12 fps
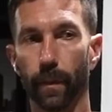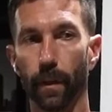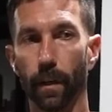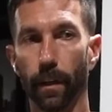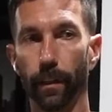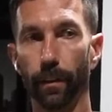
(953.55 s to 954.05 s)

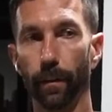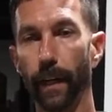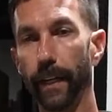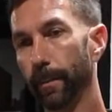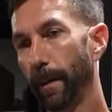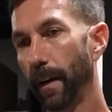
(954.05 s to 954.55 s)
Are you an
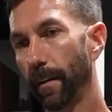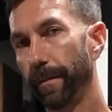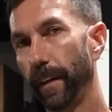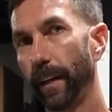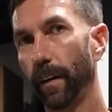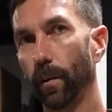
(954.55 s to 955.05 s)
H-pattern
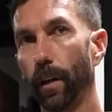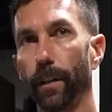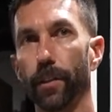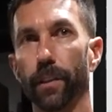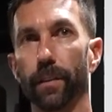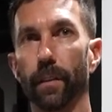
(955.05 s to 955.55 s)
fan, or are you
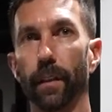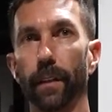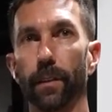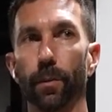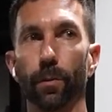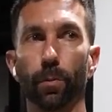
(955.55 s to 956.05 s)
just a
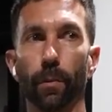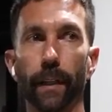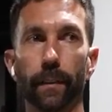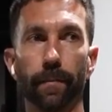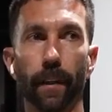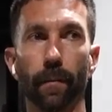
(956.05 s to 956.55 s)
true
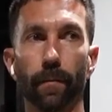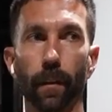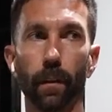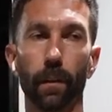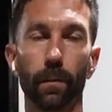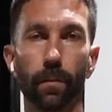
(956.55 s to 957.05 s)
race fan for
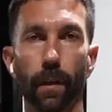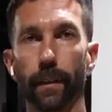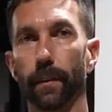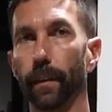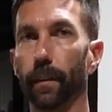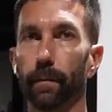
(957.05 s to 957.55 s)
close racing?